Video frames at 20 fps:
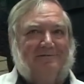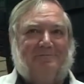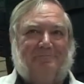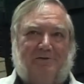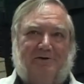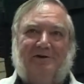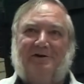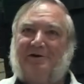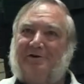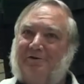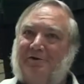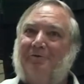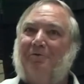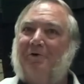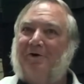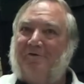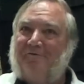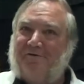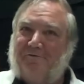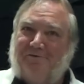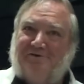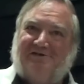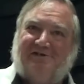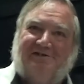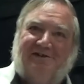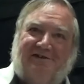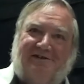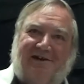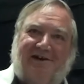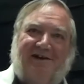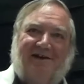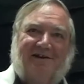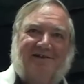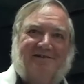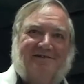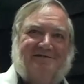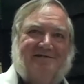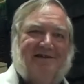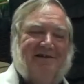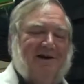put in a good word for Virginia Tech
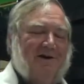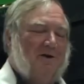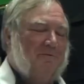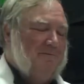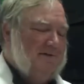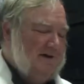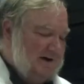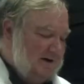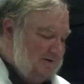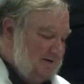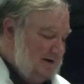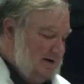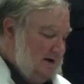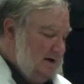because they helped me out.